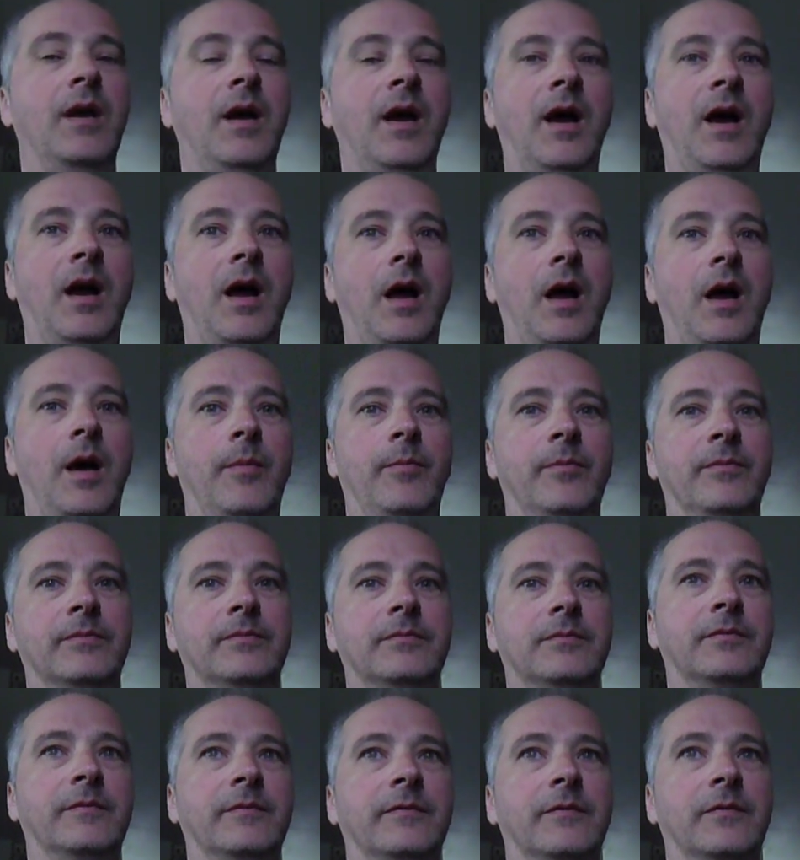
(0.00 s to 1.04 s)
Um,
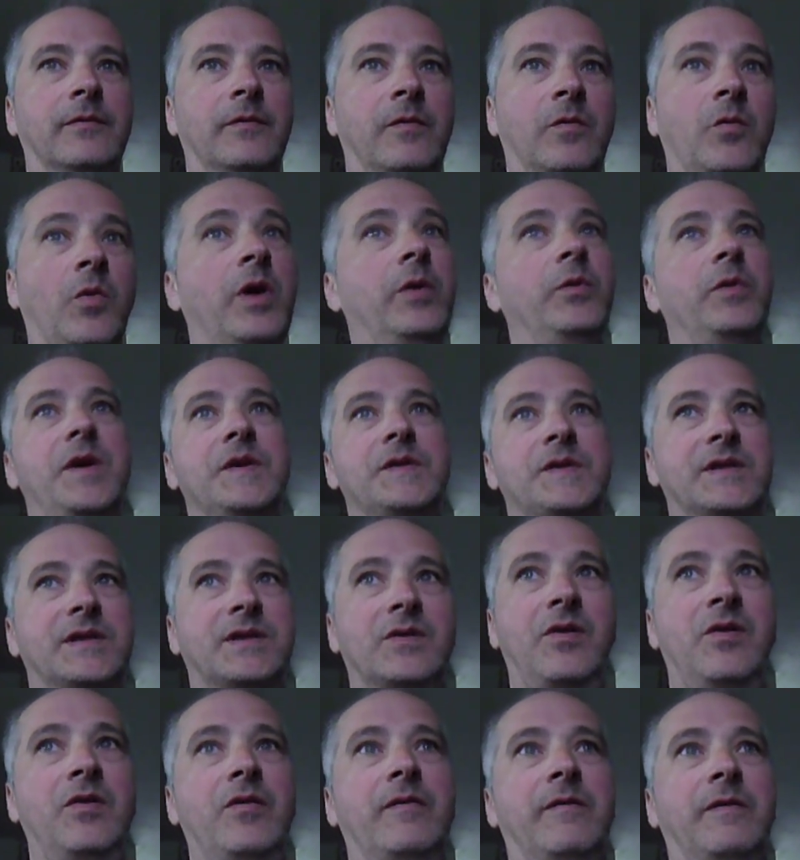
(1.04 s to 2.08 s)
one reason
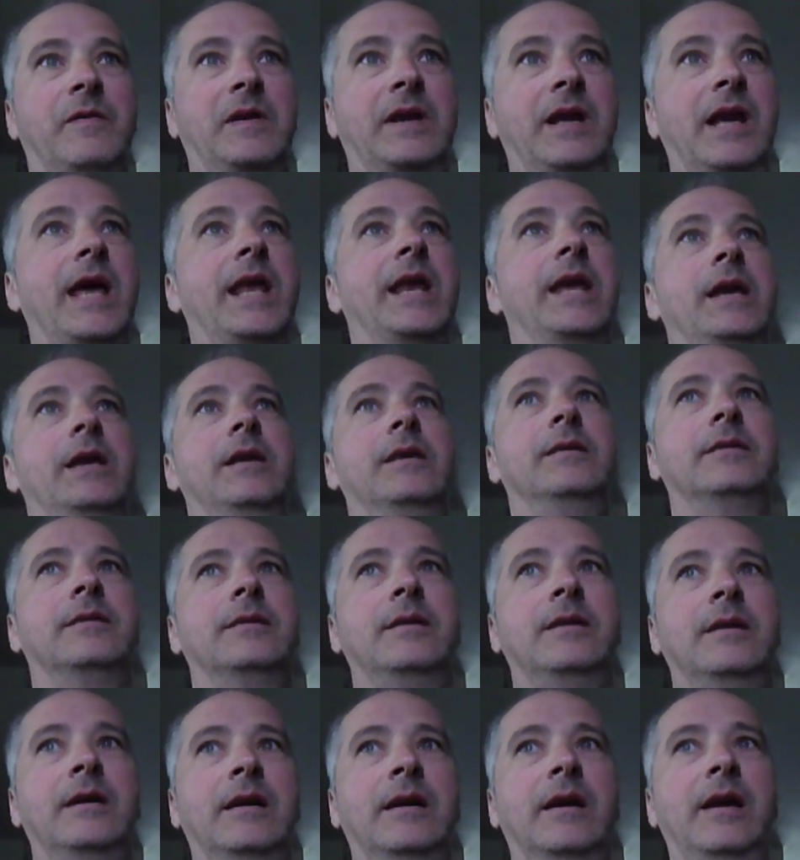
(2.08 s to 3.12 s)
so I don't forget it,
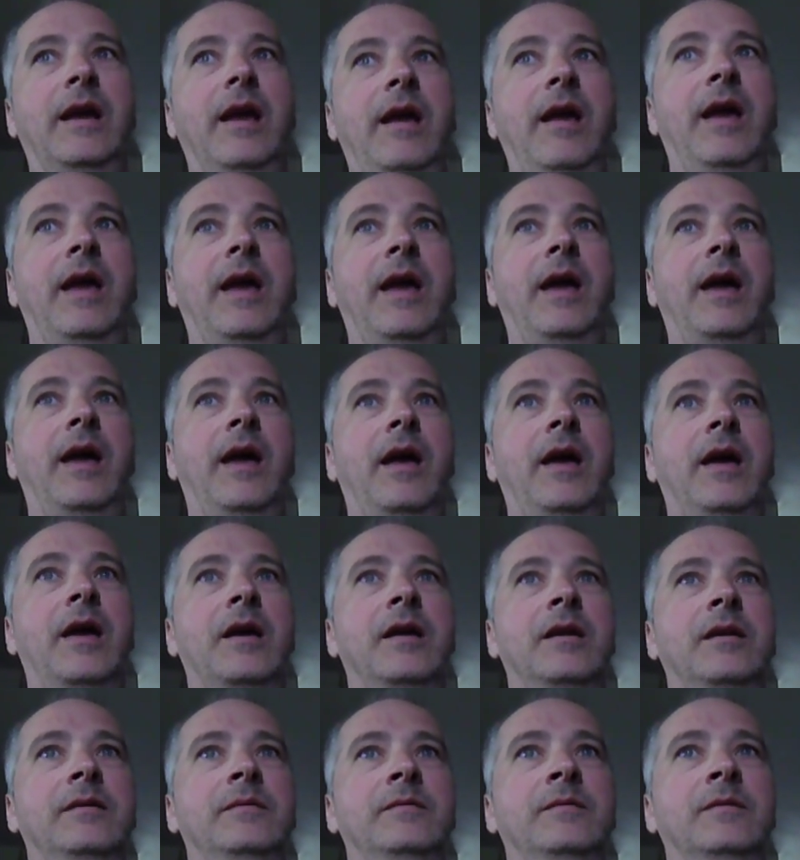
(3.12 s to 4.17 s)

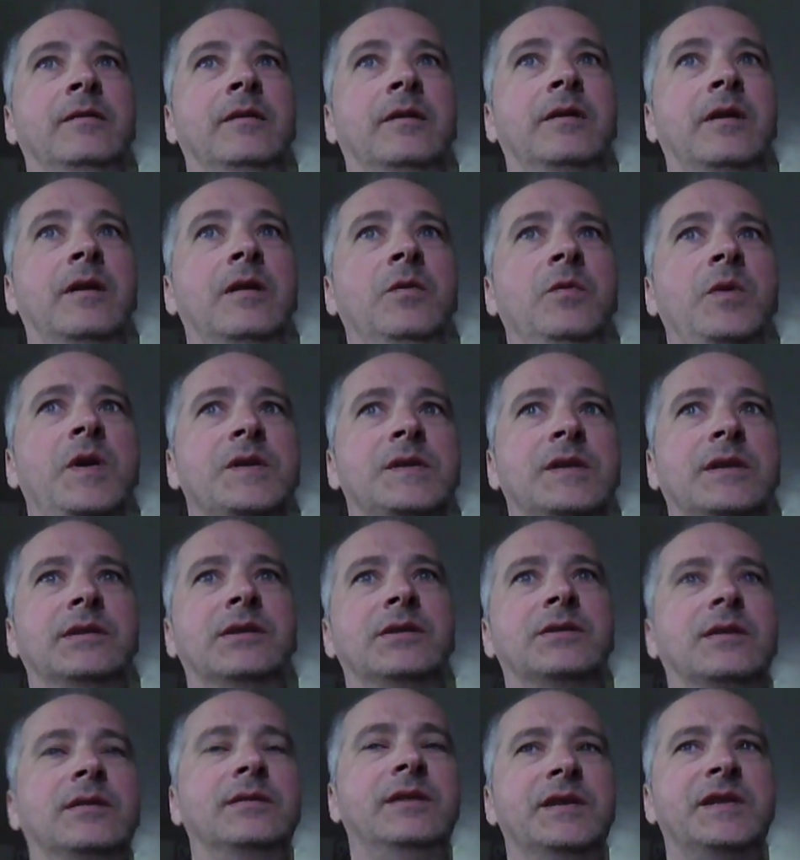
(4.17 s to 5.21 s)
and another reason
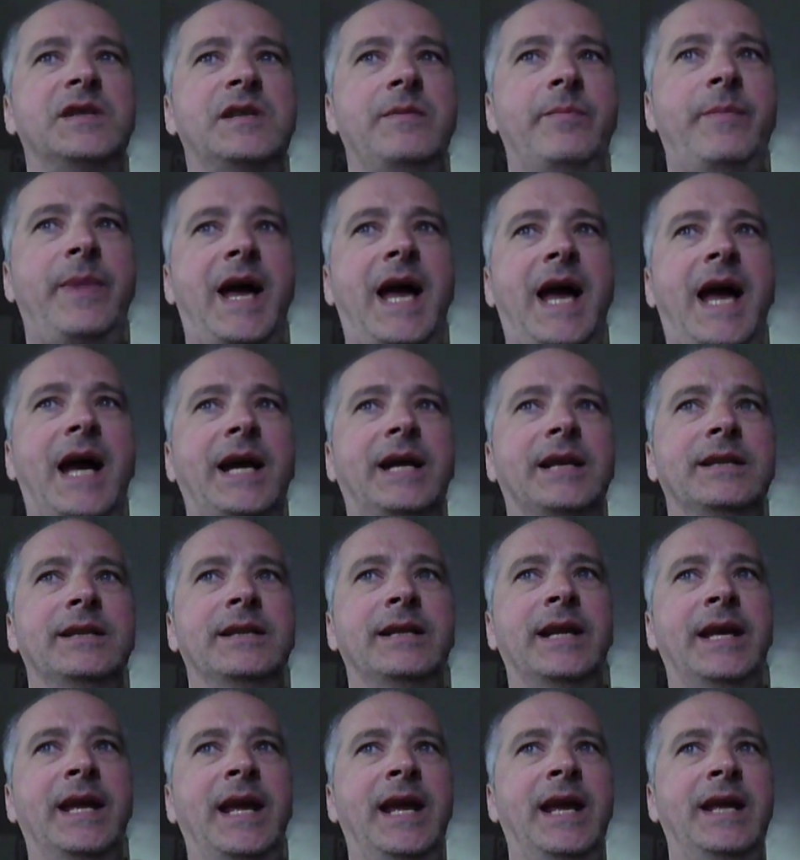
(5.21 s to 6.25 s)
just to listen back
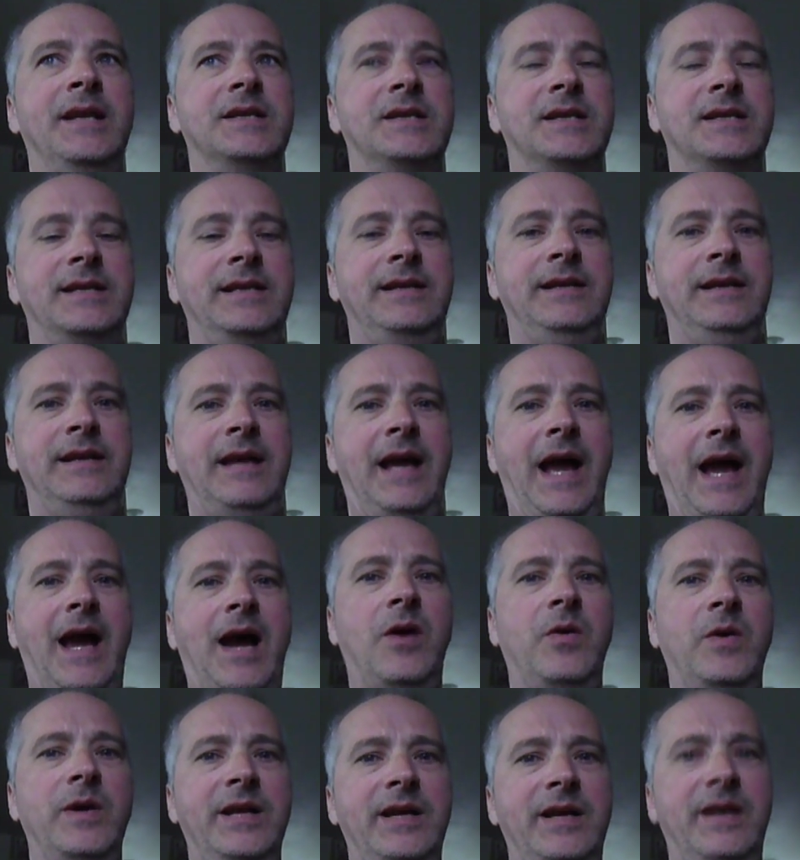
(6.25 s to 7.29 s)
and and see
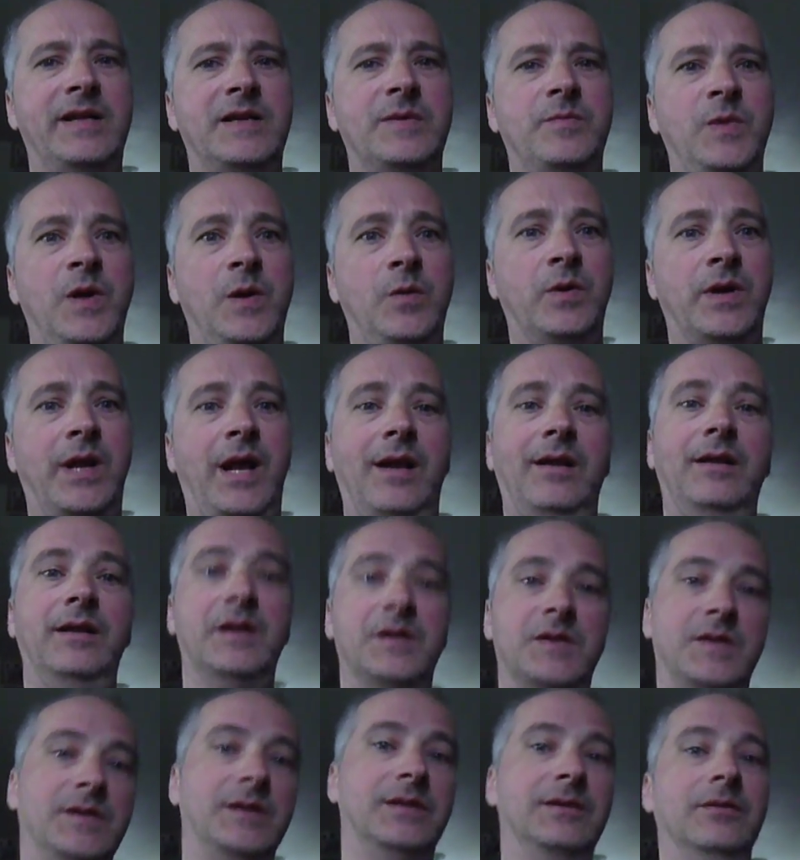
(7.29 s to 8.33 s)
how it hits me when I
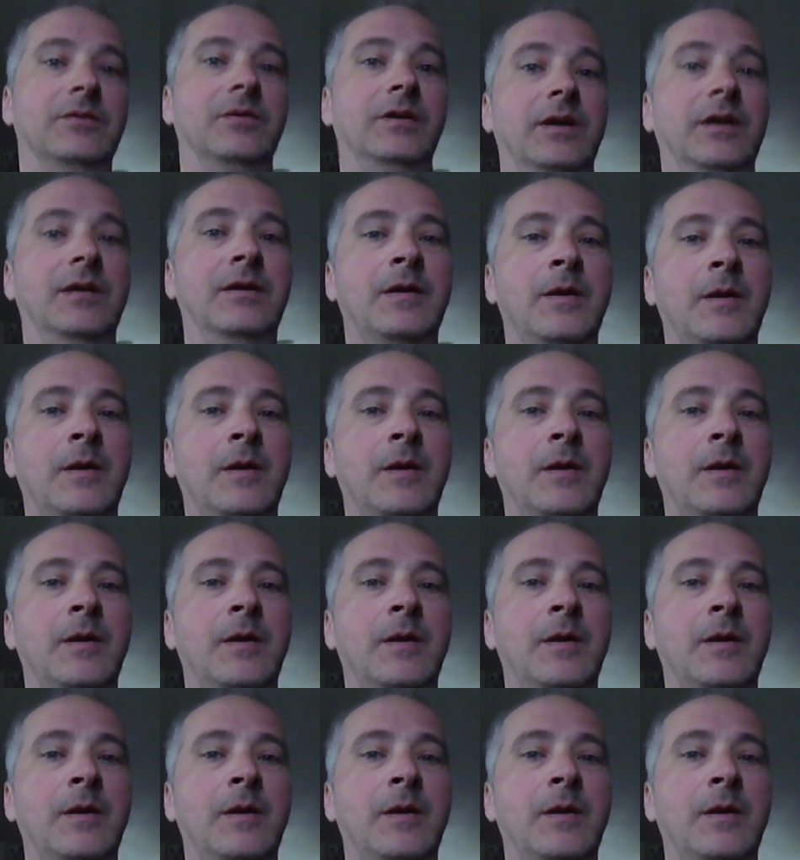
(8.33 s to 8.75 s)
listen to it.